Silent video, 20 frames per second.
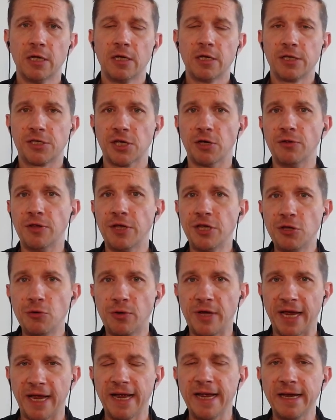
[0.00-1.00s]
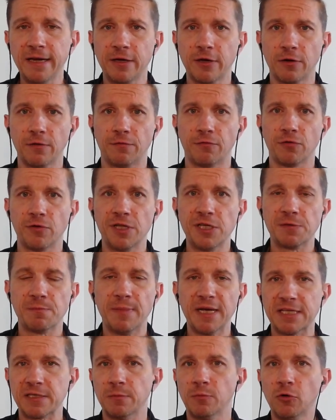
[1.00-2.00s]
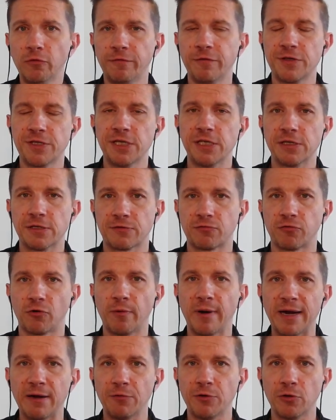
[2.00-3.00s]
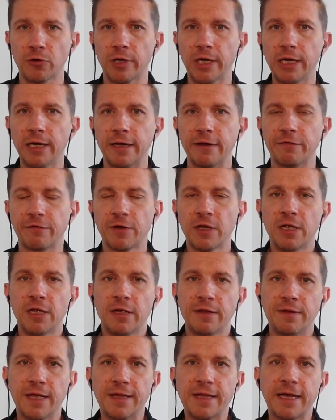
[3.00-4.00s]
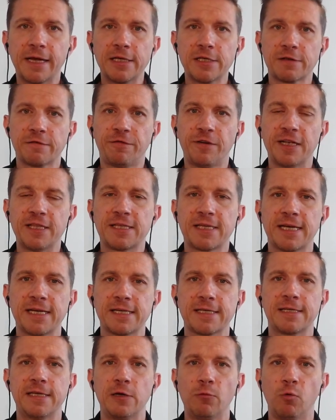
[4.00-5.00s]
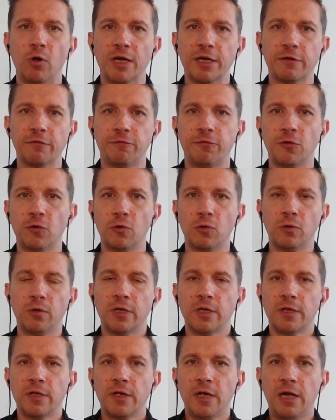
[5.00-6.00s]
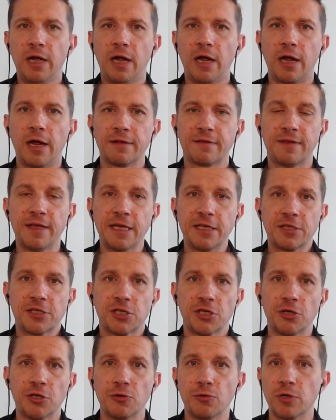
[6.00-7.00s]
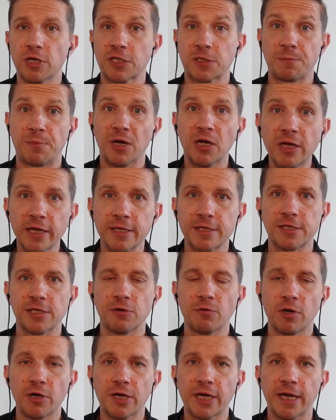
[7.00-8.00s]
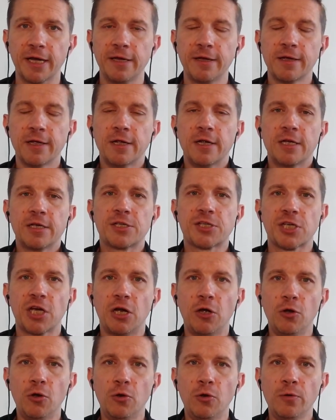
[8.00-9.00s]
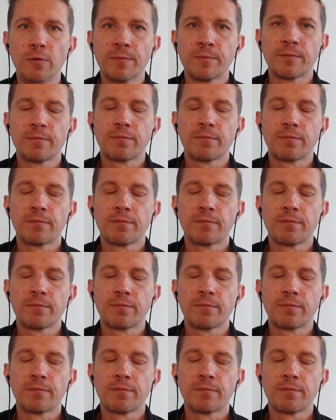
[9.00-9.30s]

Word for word: so that you can go through these metamorphoses throughout your life, then that is a fantastic, wonderful uh, thing to aspire to, okay? So